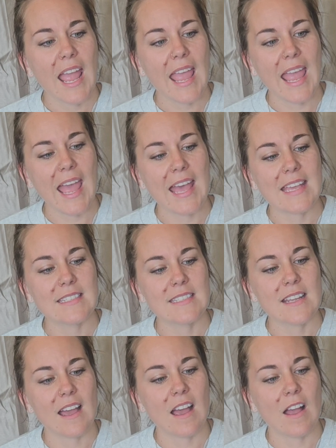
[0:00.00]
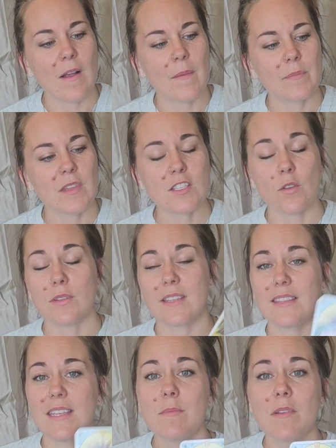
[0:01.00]
And so the
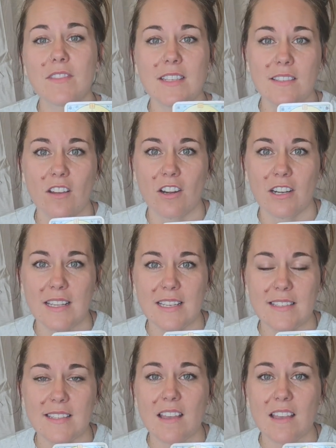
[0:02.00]
theme of this card is